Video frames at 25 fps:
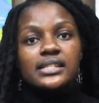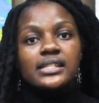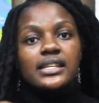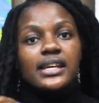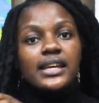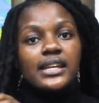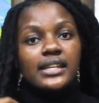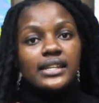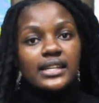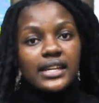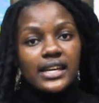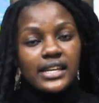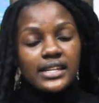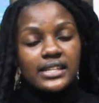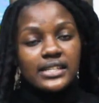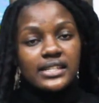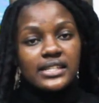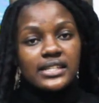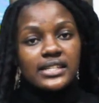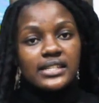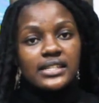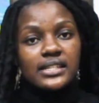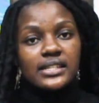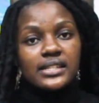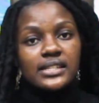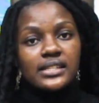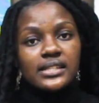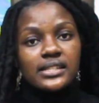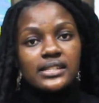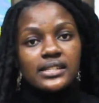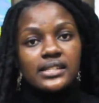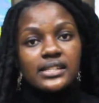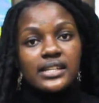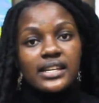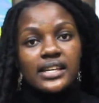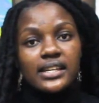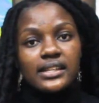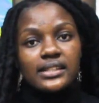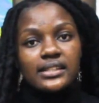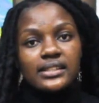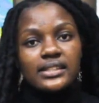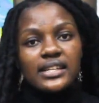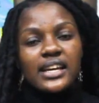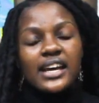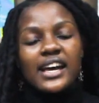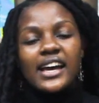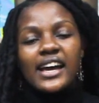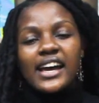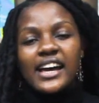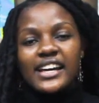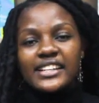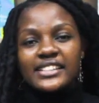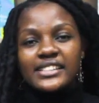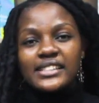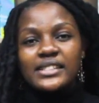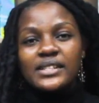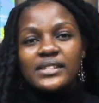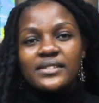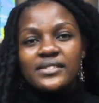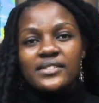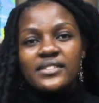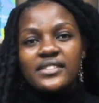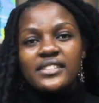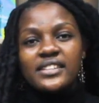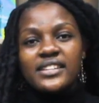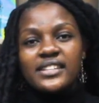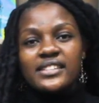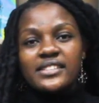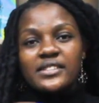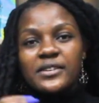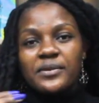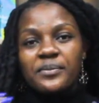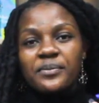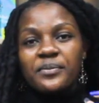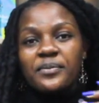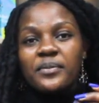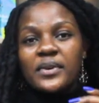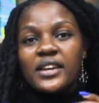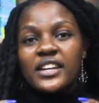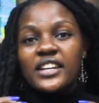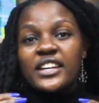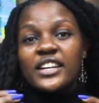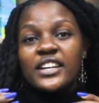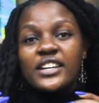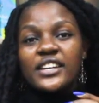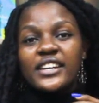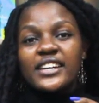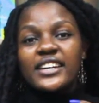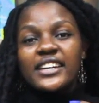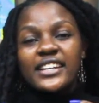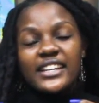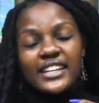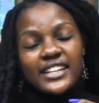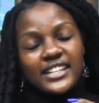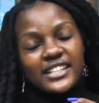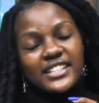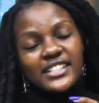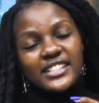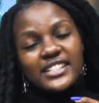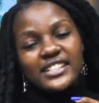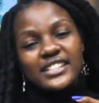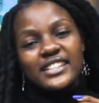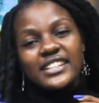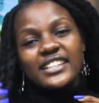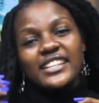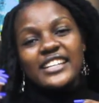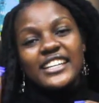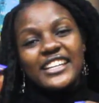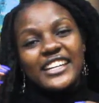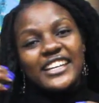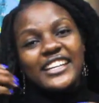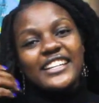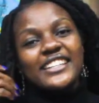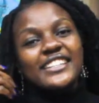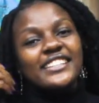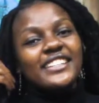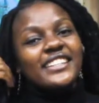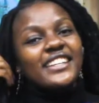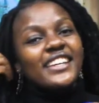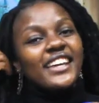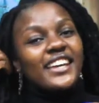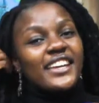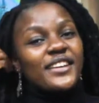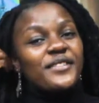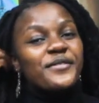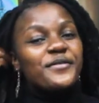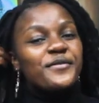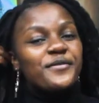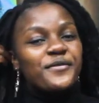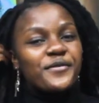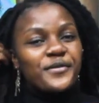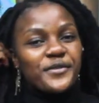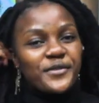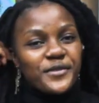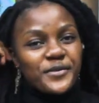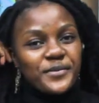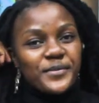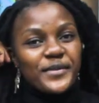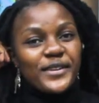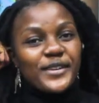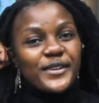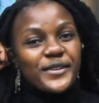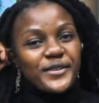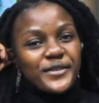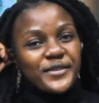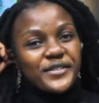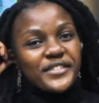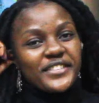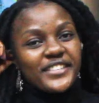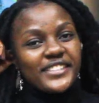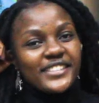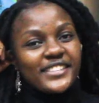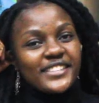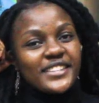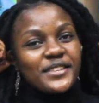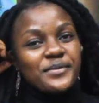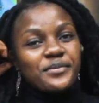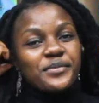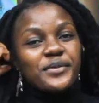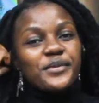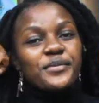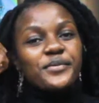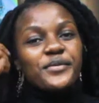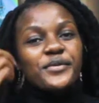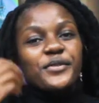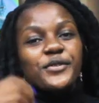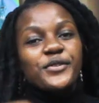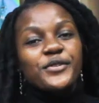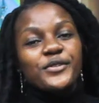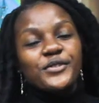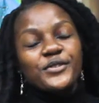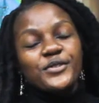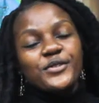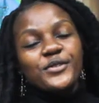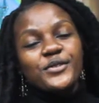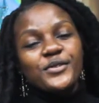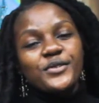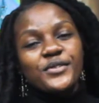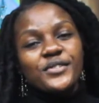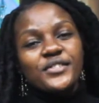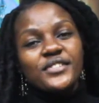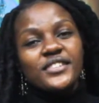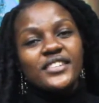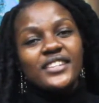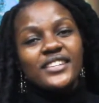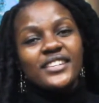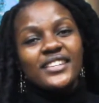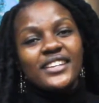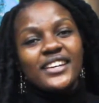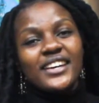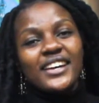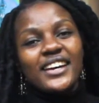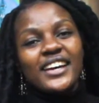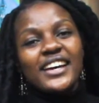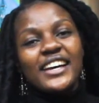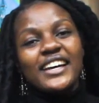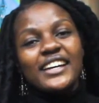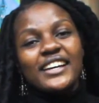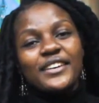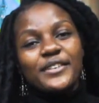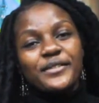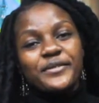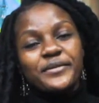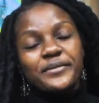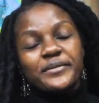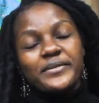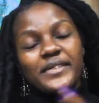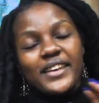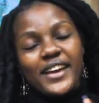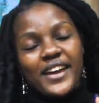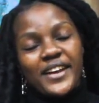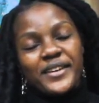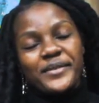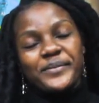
and 90s, and I just feel there's some many great, great female authors that people ought to read. Yeah.